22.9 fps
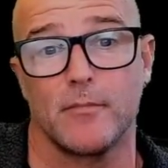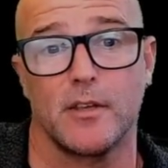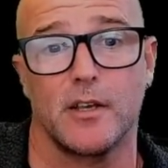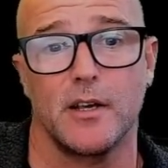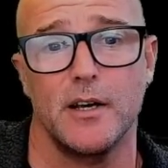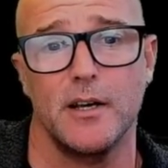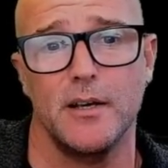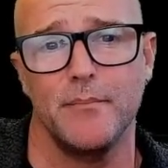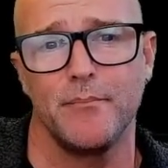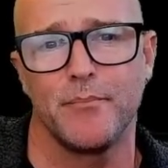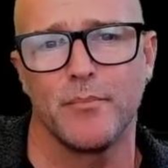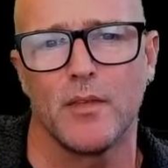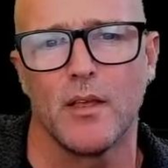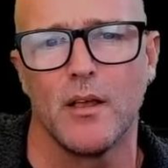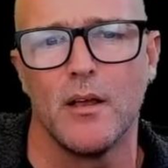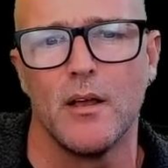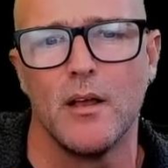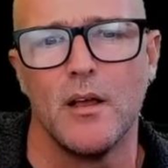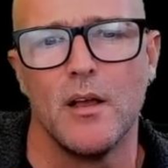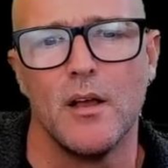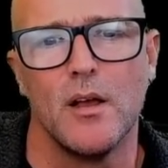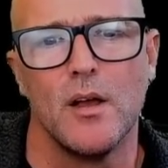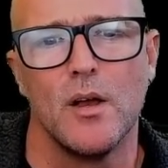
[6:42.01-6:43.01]
Okay,
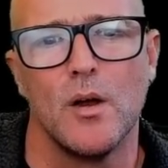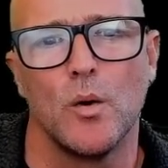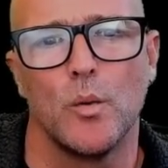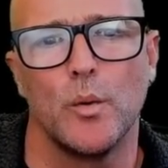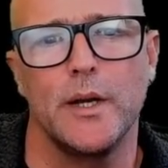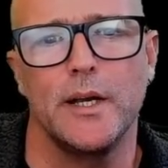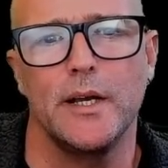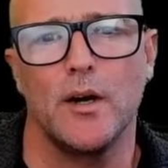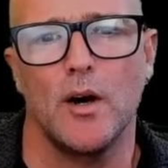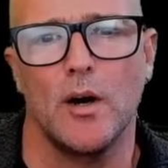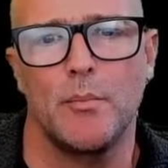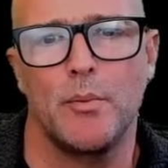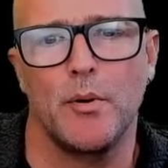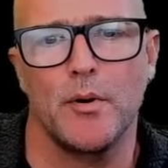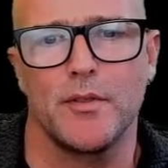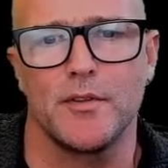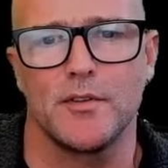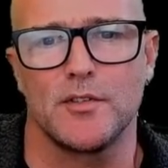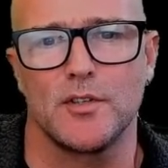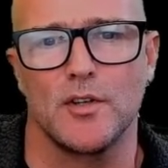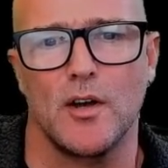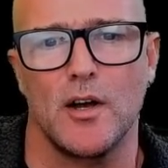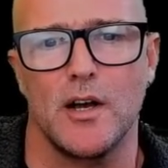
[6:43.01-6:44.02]
we
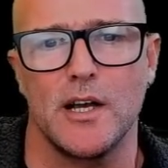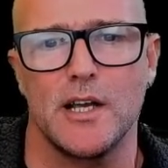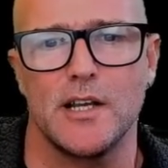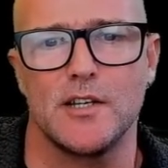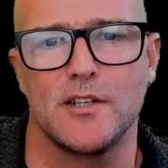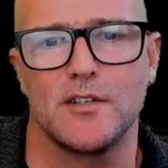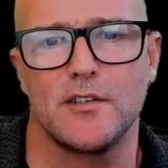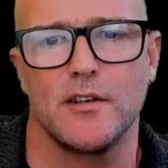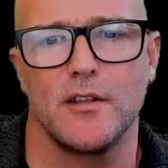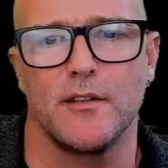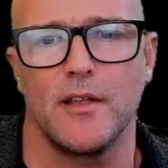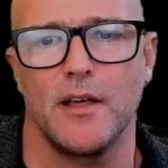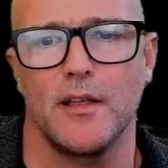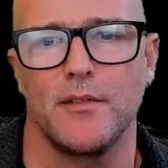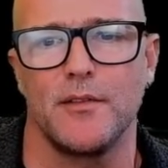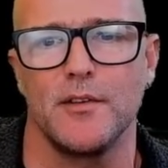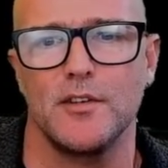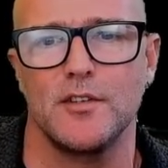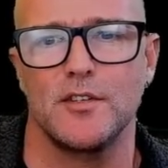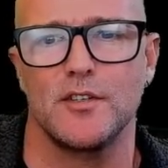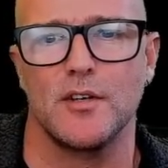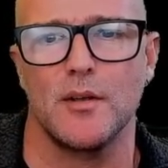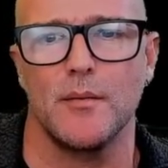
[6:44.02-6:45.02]
hypothesized that
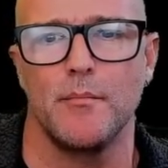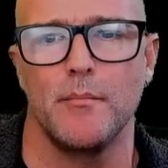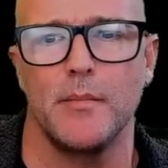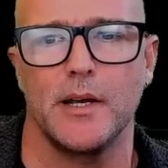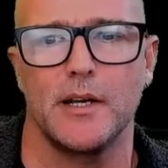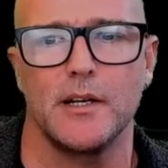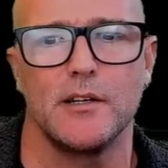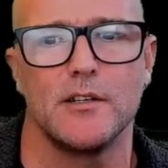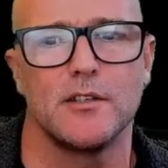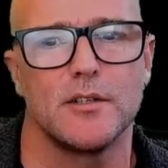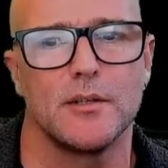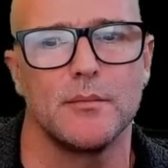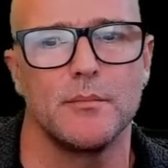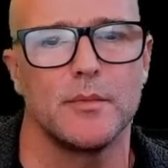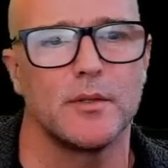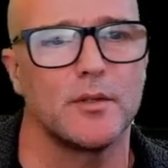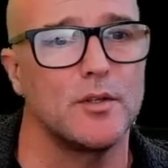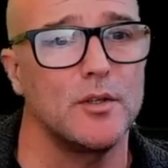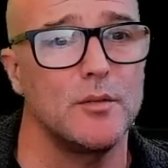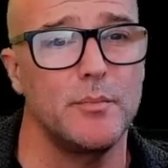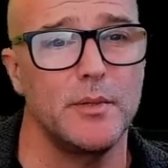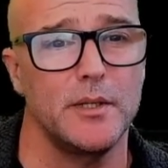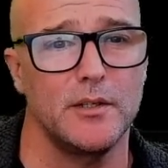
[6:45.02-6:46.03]
this
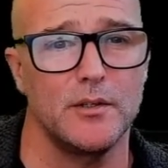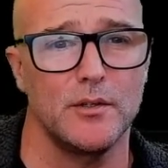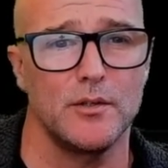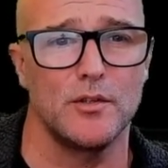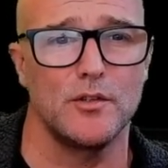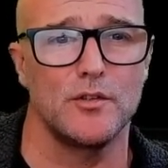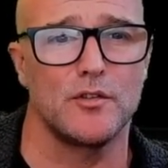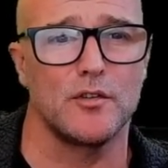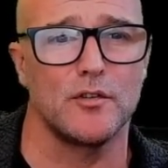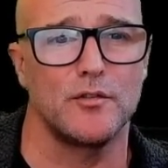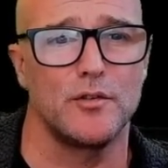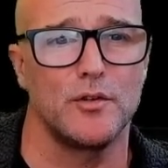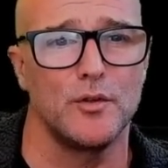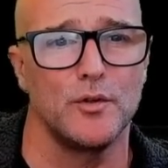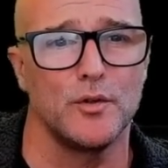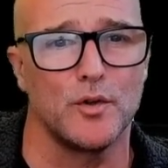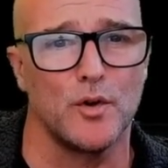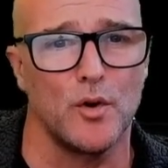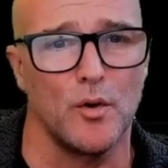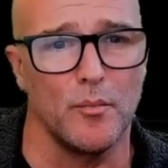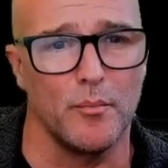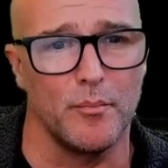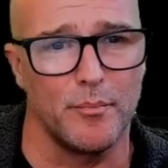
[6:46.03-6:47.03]
mechanism could be used to
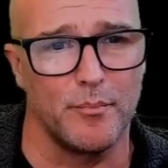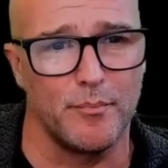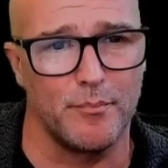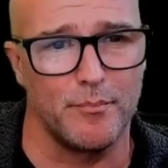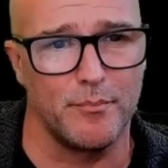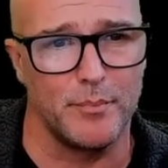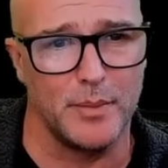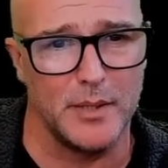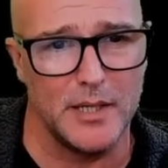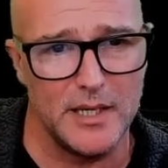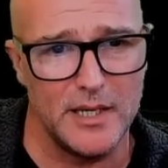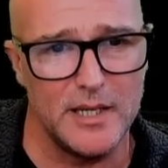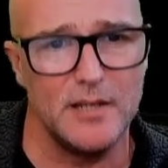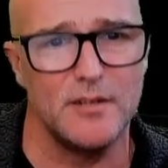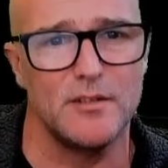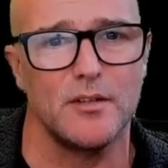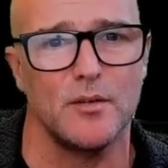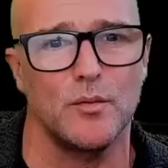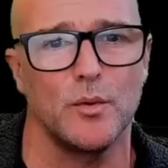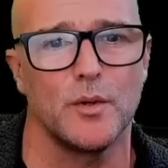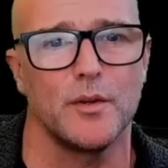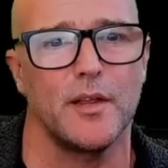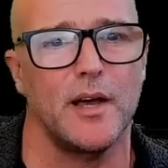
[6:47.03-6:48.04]

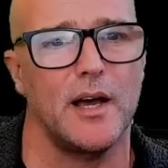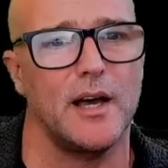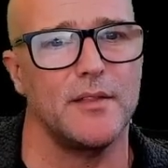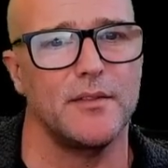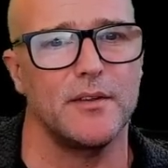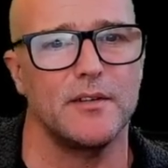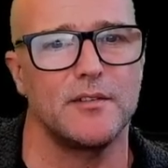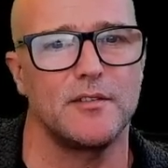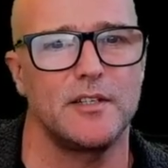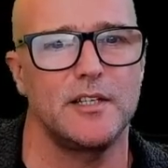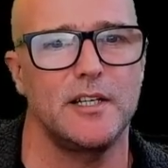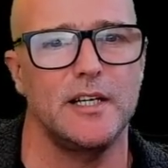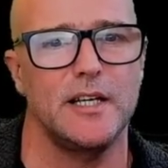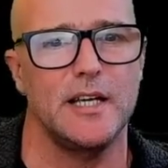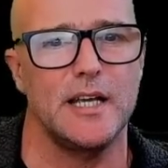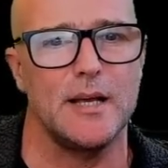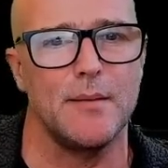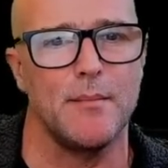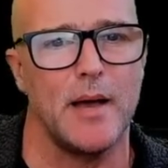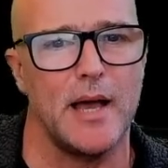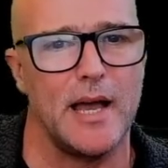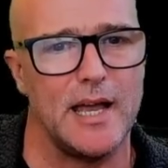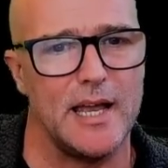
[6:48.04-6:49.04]
compete with other
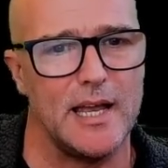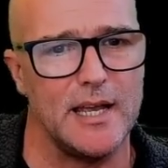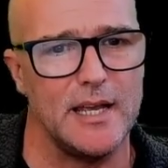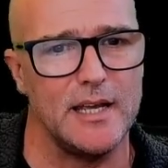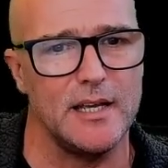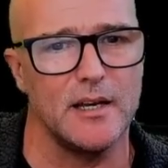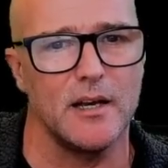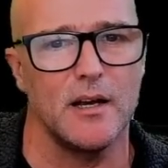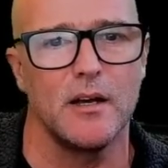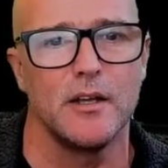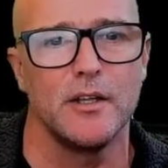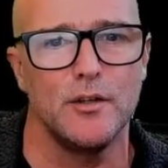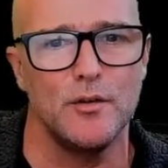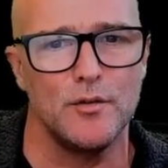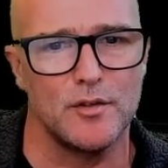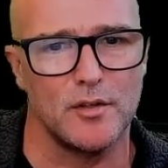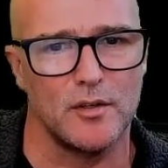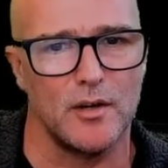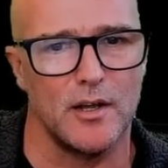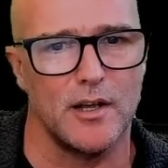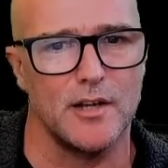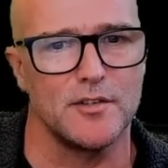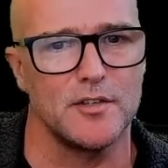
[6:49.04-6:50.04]
TMA
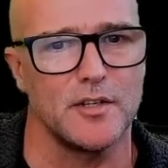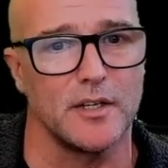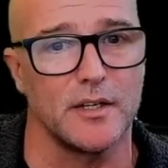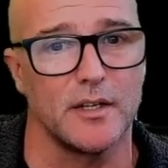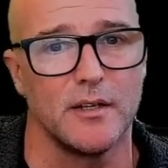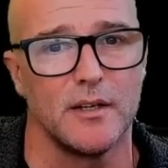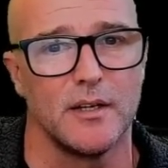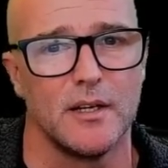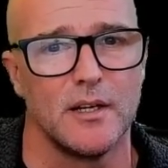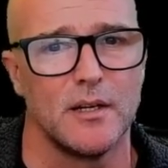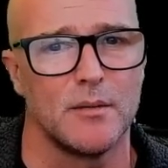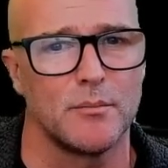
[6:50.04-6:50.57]
utilizing